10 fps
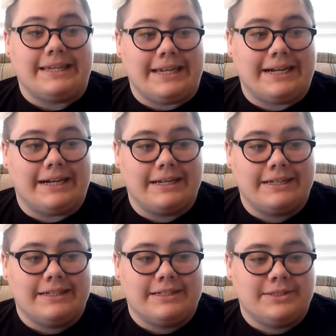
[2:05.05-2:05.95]
Yeah,
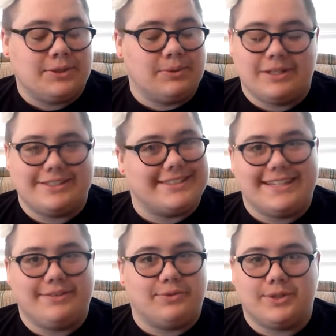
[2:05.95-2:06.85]
don't lust
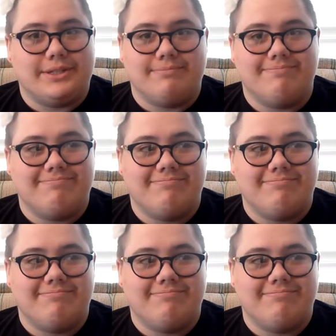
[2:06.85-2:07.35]
after him.